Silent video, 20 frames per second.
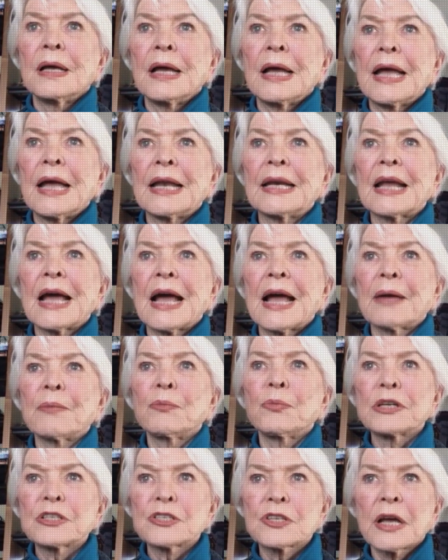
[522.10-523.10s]
And I
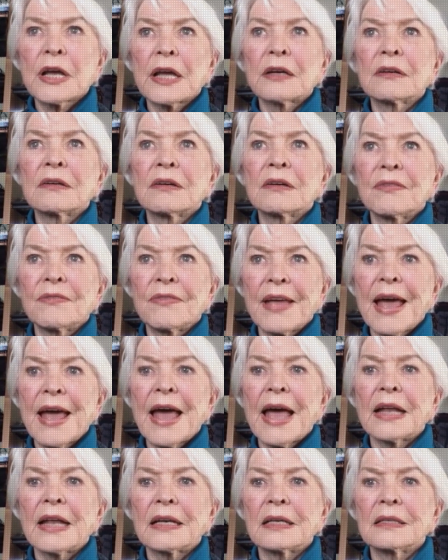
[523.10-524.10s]
wish I could have
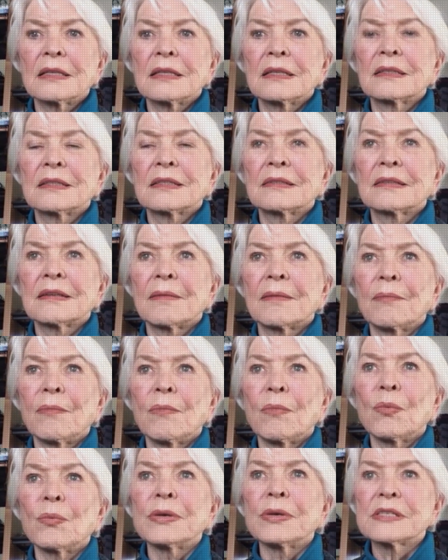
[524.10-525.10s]
had some
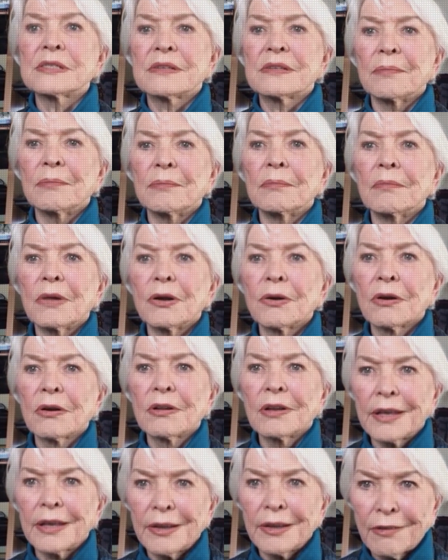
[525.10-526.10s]
wisdom
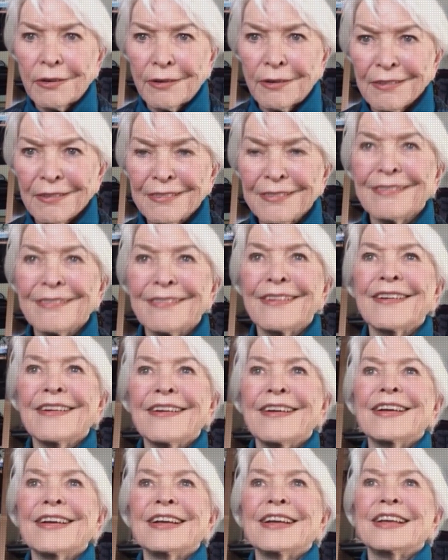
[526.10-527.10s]
earlier
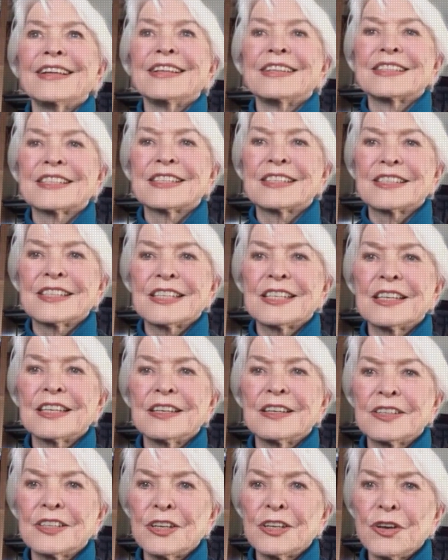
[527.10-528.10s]

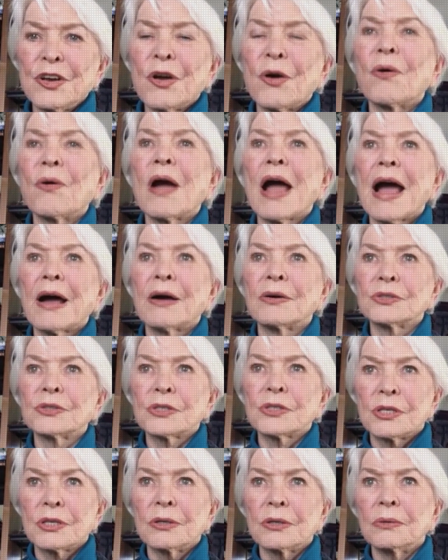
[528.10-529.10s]
to know how
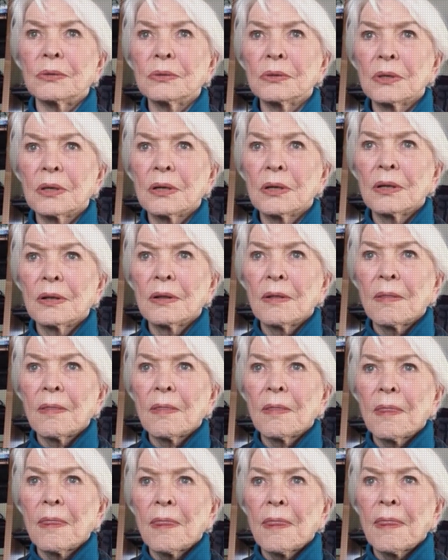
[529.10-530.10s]
to
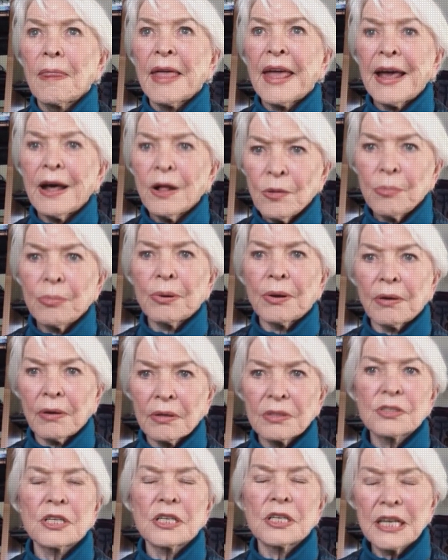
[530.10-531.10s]
help her.
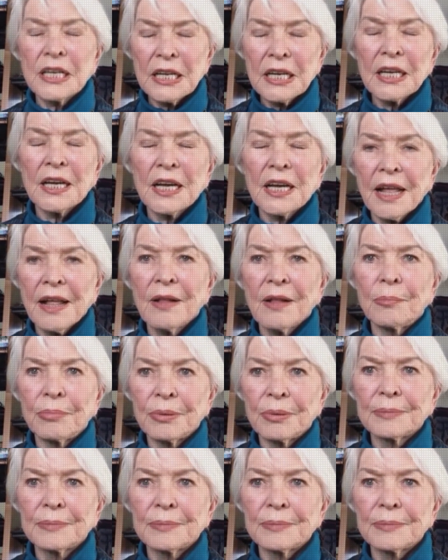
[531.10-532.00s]
She needed help.